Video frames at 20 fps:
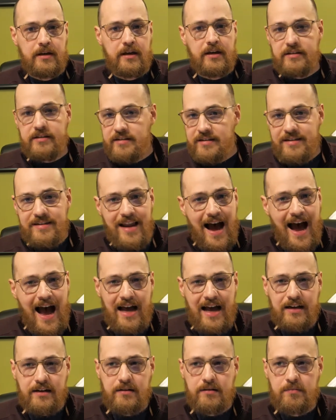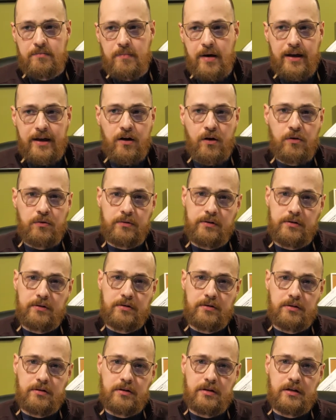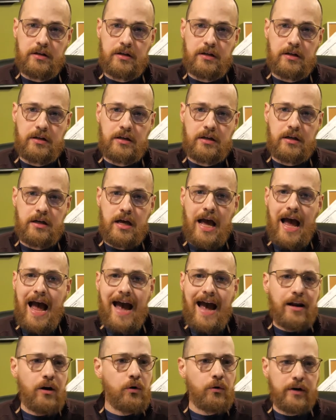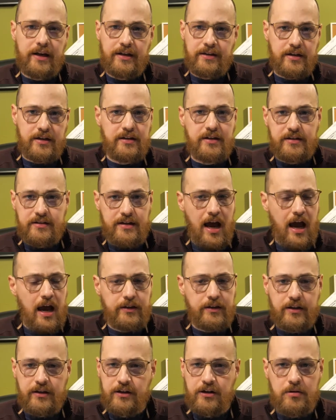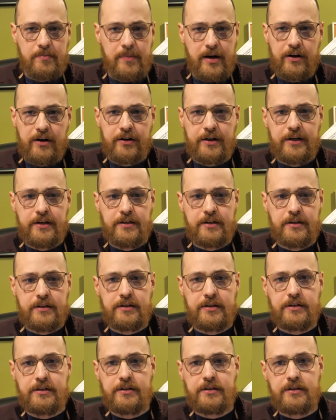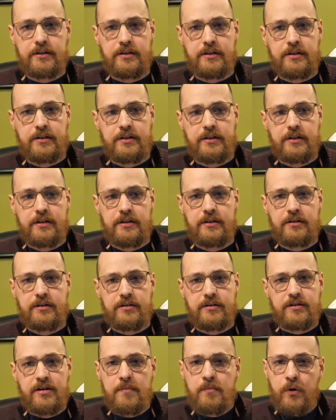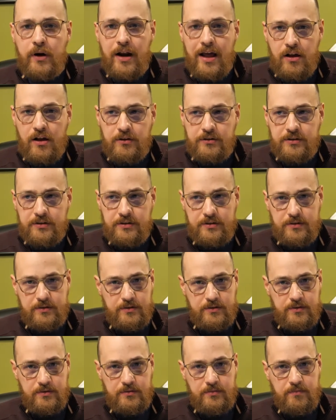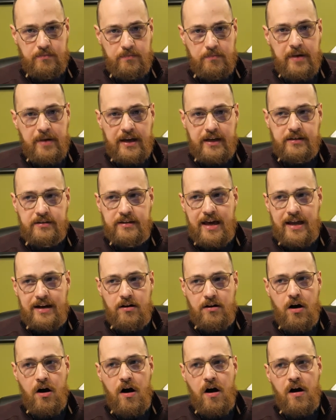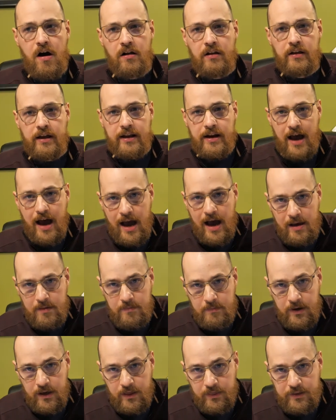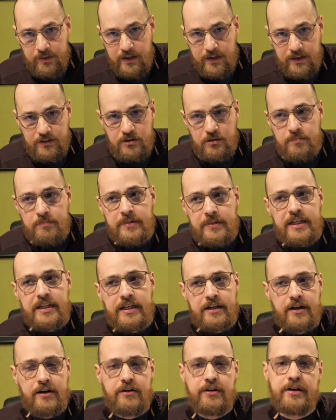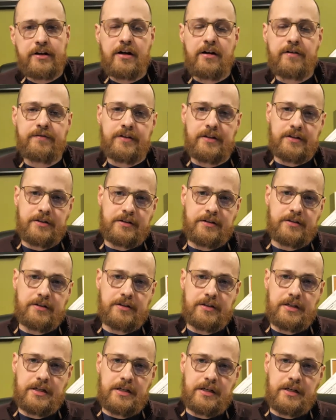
is not my own. I don't get to decide that you're married. Someone else makes that call, and I'm the intermediary of it.